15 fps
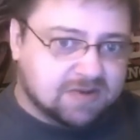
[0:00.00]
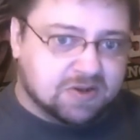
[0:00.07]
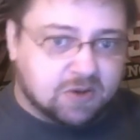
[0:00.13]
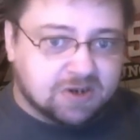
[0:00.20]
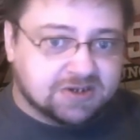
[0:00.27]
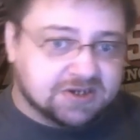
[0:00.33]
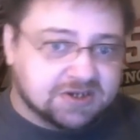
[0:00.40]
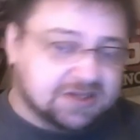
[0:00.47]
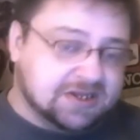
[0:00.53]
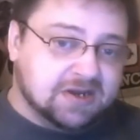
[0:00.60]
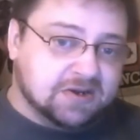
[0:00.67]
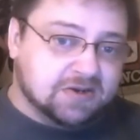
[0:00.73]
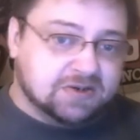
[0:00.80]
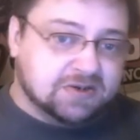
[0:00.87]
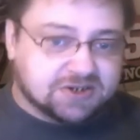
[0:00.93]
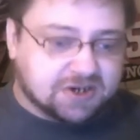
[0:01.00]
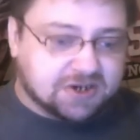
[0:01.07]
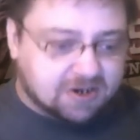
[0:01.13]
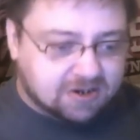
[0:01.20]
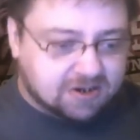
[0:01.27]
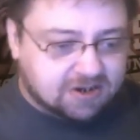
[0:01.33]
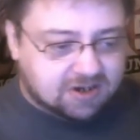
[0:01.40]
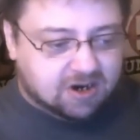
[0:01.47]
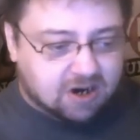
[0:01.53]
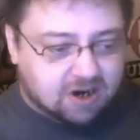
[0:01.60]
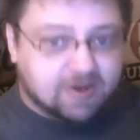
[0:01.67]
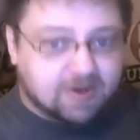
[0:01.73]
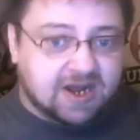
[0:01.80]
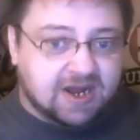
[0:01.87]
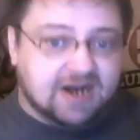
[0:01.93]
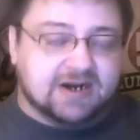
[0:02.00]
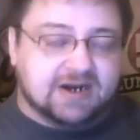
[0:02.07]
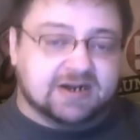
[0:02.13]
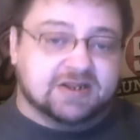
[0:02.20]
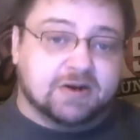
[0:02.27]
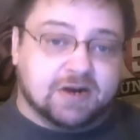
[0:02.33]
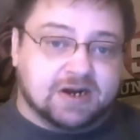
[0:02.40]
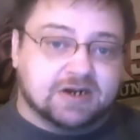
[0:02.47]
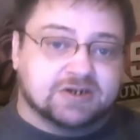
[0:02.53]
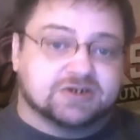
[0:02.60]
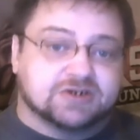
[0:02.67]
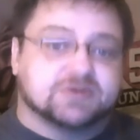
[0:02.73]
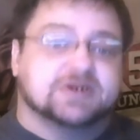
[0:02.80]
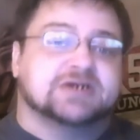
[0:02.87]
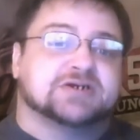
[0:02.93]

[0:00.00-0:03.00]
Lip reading: of the words that they use are related into their industry.